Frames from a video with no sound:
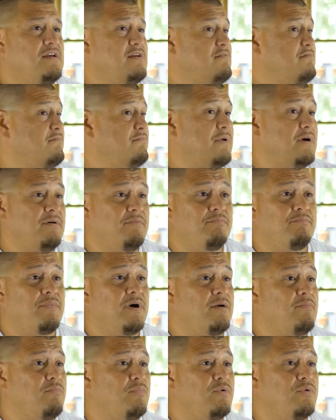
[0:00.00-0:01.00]
My
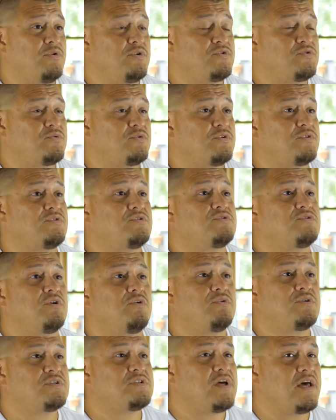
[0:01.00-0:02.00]
boys were
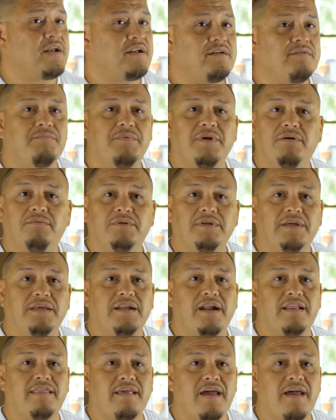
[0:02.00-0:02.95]
so excited to be able to get out of the